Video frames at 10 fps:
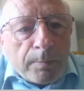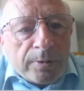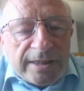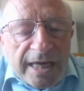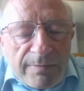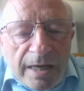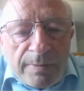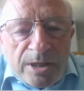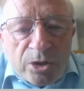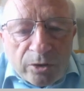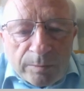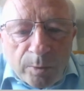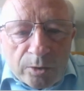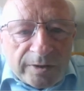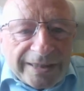but they may be showing
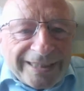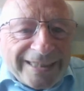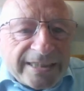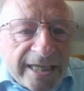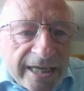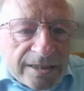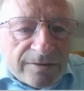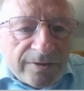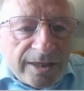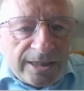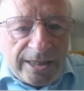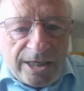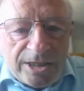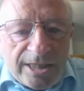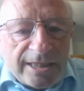more the inattentive
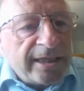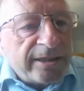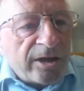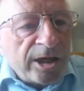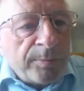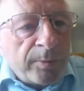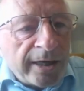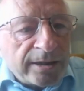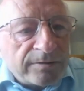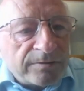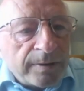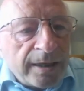ADHD than the hyperactive.